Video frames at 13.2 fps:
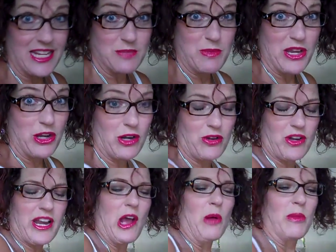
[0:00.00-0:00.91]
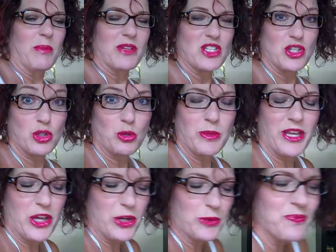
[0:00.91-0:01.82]
asked my daughter to help me, but she told me
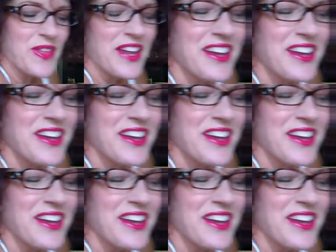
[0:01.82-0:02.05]
no.